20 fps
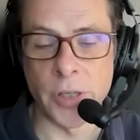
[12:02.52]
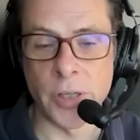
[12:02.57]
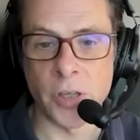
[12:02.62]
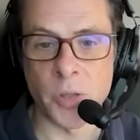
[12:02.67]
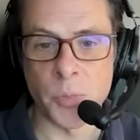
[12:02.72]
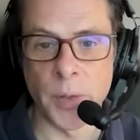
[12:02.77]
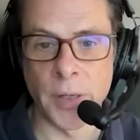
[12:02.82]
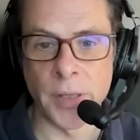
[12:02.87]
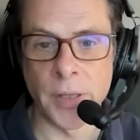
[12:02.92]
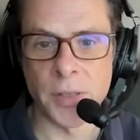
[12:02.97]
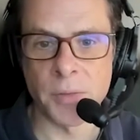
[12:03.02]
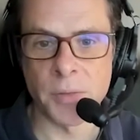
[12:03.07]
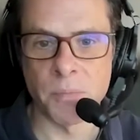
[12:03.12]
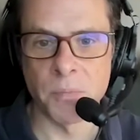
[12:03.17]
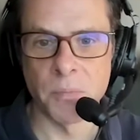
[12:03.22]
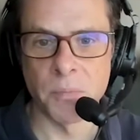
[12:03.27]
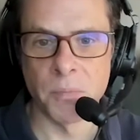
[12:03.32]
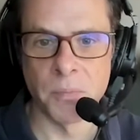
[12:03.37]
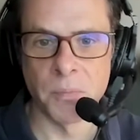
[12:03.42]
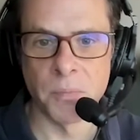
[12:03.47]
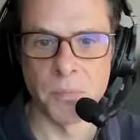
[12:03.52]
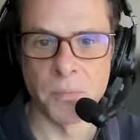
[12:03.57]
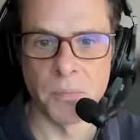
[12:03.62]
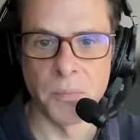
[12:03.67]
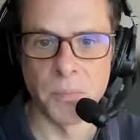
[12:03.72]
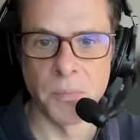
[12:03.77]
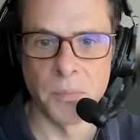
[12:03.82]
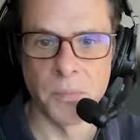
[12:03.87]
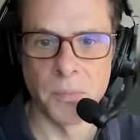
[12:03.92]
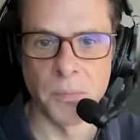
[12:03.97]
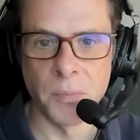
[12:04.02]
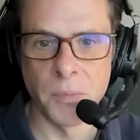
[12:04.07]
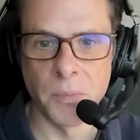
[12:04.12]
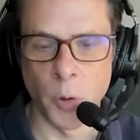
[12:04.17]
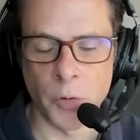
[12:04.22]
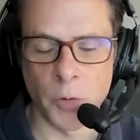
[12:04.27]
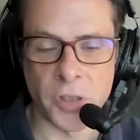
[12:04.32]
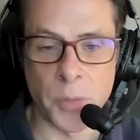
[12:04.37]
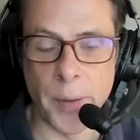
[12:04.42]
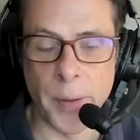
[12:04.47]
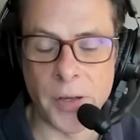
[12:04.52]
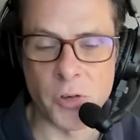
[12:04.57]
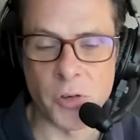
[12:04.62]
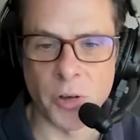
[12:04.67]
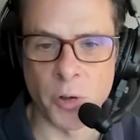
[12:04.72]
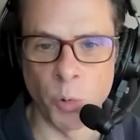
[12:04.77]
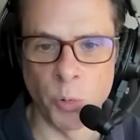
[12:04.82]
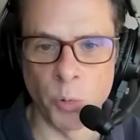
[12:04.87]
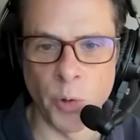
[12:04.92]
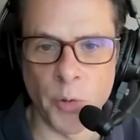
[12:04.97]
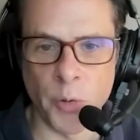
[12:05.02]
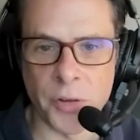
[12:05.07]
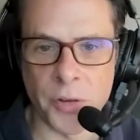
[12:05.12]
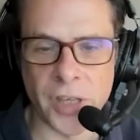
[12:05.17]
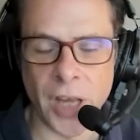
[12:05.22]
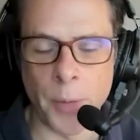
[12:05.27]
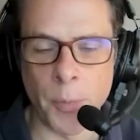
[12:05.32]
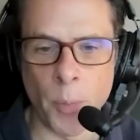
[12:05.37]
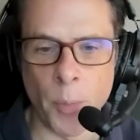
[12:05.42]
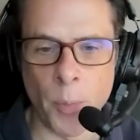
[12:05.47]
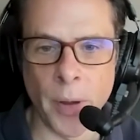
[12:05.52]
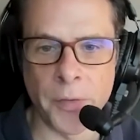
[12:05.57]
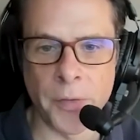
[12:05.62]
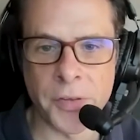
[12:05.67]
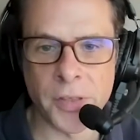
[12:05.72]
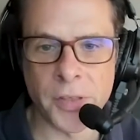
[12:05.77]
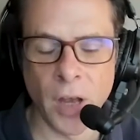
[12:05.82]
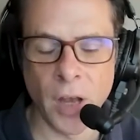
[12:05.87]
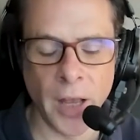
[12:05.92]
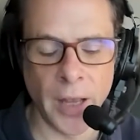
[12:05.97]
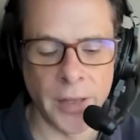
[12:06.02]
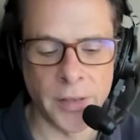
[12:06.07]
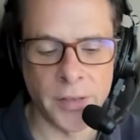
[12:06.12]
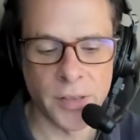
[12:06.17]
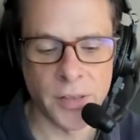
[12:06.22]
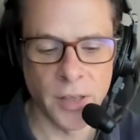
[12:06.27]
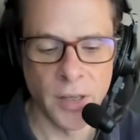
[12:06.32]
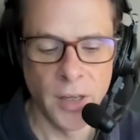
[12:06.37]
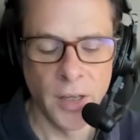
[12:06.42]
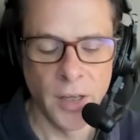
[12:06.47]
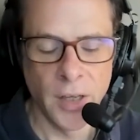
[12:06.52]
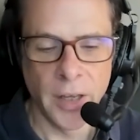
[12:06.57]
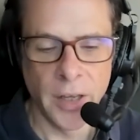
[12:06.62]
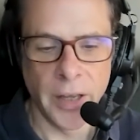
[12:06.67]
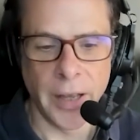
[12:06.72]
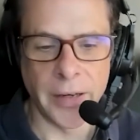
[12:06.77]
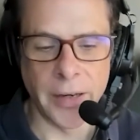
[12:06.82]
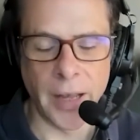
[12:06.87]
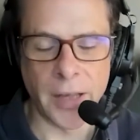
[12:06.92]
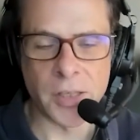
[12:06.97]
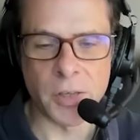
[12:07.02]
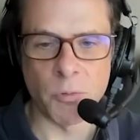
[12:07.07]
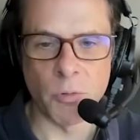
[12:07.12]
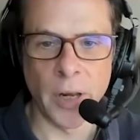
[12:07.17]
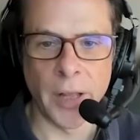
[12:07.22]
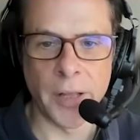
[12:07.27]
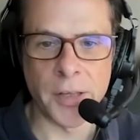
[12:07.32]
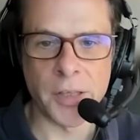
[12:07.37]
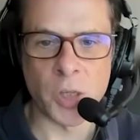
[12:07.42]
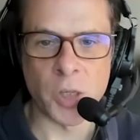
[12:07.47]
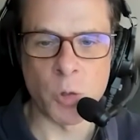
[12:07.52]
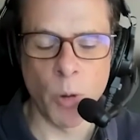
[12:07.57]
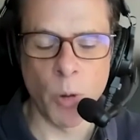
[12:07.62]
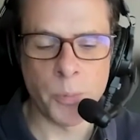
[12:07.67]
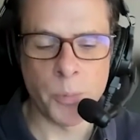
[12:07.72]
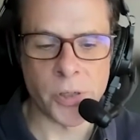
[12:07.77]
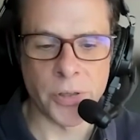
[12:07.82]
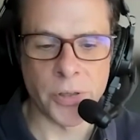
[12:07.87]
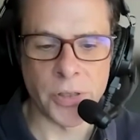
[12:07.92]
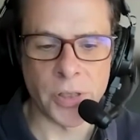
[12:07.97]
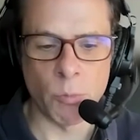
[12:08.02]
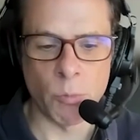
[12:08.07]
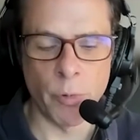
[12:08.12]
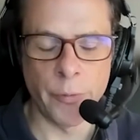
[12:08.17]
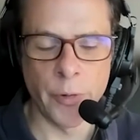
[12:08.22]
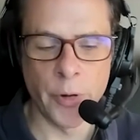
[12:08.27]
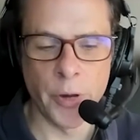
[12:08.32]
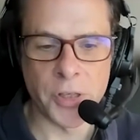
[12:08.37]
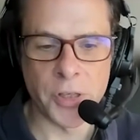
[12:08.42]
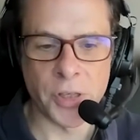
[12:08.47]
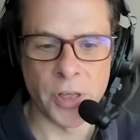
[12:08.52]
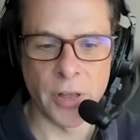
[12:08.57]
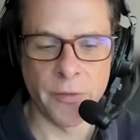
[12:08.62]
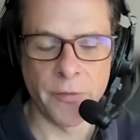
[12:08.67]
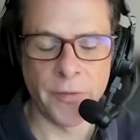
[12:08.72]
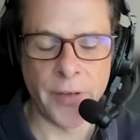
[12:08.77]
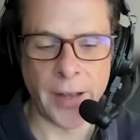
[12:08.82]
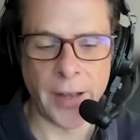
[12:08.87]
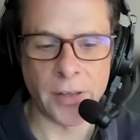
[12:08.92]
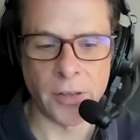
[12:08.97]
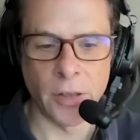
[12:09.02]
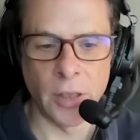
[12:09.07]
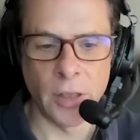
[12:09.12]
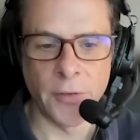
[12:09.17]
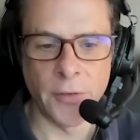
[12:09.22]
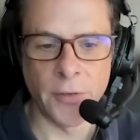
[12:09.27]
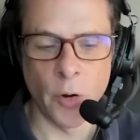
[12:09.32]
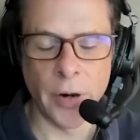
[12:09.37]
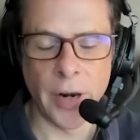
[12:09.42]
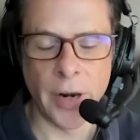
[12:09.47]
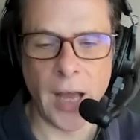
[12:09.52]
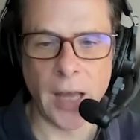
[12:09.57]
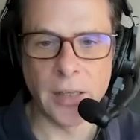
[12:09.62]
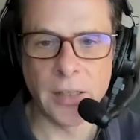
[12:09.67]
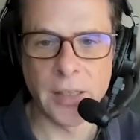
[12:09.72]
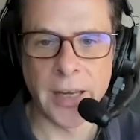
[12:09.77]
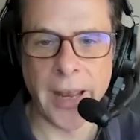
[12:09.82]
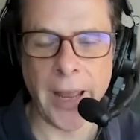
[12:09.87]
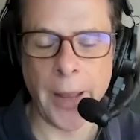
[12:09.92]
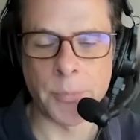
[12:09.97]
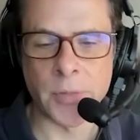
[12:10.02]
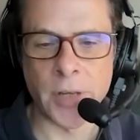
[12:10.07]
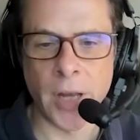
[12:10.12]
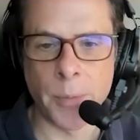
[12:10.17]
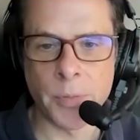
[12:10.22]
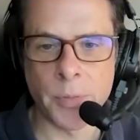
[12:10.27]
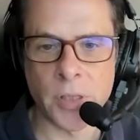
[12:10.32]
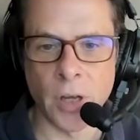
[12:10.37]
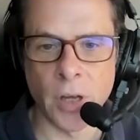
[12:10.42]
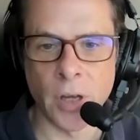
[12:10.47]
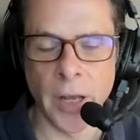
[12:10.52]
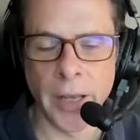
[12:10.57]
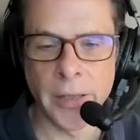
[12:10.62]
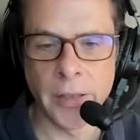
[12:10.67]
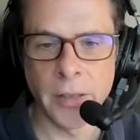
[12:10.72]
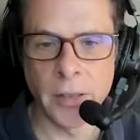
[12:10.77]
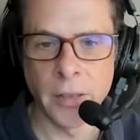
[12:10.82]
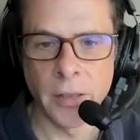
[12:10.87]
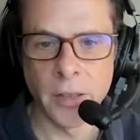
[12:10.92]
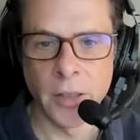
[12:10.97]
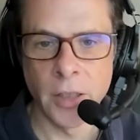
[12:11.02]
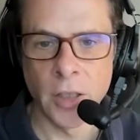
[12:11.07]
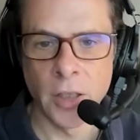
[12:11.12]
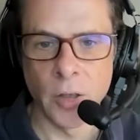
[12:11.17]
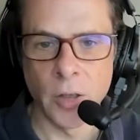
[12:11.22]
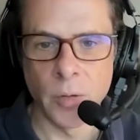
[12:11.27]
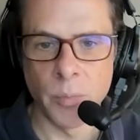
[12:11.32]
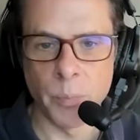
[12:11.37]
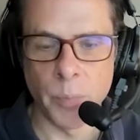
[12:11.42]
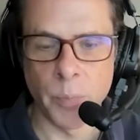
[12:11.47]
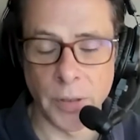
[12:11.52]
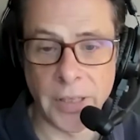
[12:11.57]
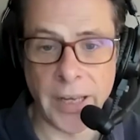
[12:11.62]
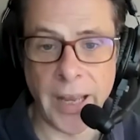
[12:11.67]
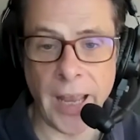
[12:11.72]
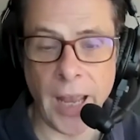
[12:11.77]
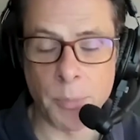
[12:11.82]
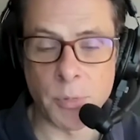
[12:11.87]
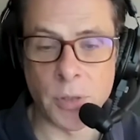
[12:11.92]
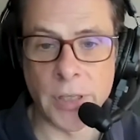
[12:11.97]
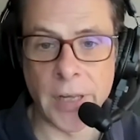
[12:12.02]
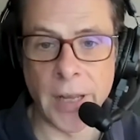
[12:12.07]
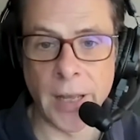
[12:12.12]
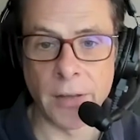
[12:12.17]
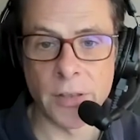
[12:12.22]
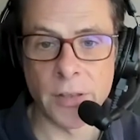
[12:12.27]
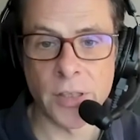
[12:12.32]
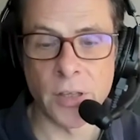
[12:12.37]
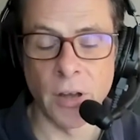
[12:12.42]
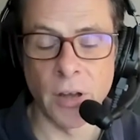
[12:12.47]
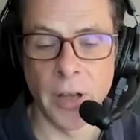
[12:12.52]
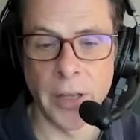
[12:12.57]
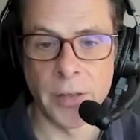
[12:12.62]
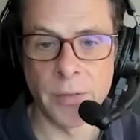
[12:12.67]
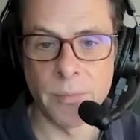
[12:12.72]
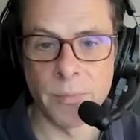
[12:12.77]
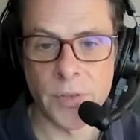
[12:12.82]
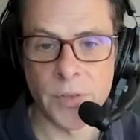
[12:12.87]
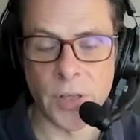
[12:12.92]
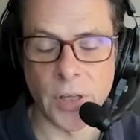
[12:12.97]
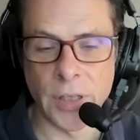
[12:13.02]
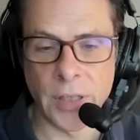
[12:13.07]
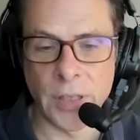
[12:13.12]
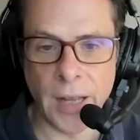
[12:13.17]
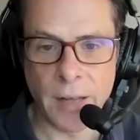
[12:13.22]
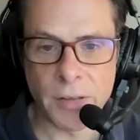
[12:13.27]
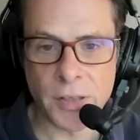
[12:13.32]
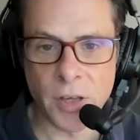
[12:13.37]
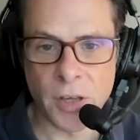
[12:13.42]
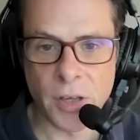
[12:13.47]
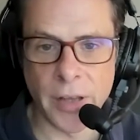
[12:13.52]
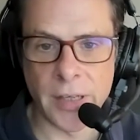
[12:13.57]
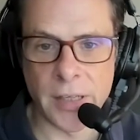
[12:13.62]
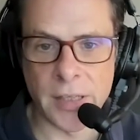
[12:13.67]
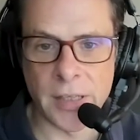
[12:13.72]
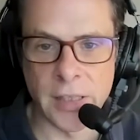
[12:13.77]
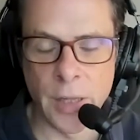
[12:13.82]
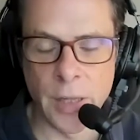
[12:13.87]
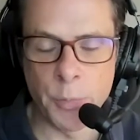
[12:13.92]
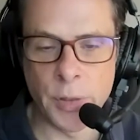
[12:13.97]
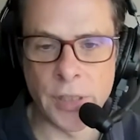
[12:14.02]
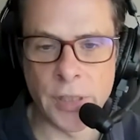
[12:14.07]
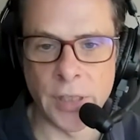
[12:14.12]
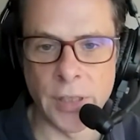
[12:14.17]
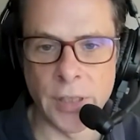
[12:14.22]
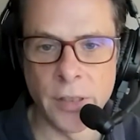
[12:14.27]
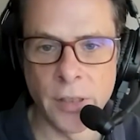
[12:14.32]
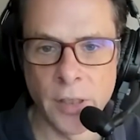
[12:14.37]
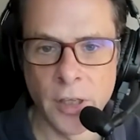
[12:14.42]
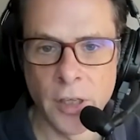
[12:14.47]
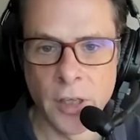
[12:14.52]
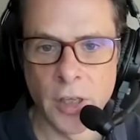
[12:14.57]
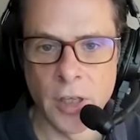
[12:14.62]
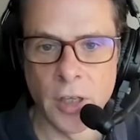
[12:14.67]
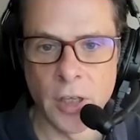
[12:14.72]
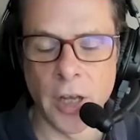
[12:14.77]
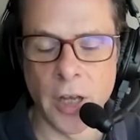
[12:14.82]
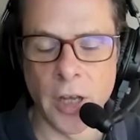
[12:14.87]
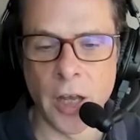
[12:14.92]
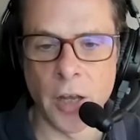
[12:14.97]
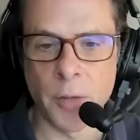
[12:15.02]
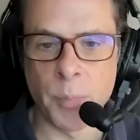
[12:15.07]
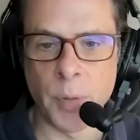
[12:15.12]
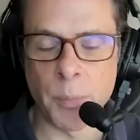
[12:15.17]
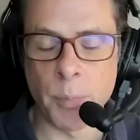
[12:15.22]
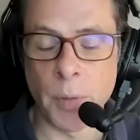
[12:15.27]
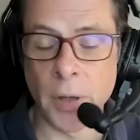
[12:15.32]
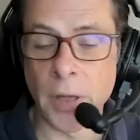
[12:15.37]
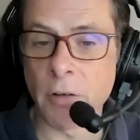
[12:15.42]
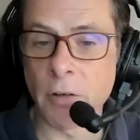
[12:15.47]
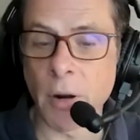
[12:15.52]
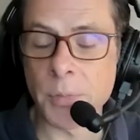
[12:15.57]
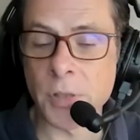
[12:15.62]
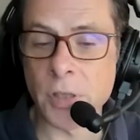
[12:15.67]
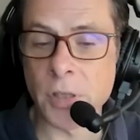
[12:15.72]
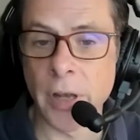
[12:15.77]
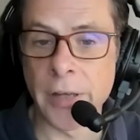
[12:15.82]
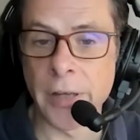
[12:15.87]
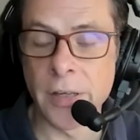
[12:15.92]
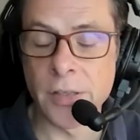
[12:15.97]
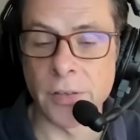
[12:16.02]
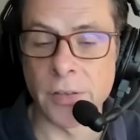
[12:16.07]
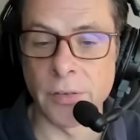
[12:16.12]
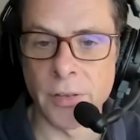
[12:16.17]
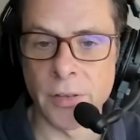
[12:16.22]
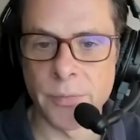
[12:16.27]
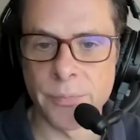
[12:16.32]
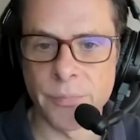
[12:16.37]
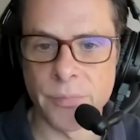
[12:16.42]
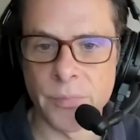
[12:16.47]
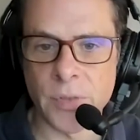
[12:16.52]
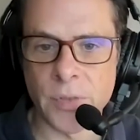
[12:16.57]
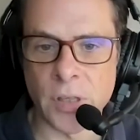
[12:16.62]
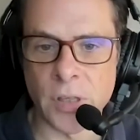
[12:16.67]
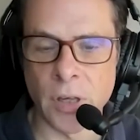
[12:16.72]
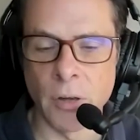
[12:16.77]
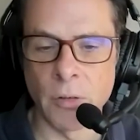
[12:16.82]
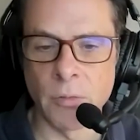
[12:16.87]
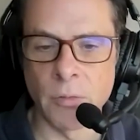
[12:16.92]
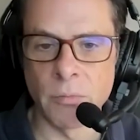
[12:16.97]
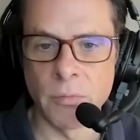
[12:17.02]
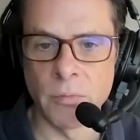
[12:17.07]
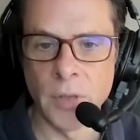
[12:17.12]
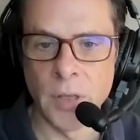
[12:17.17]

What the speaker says: just means not symmetrical, not the same on both sides. And as it relates to options, it refers to the fact that you've got uncapped upside, but capped downside. So your downside is limited, but your upside isn't. So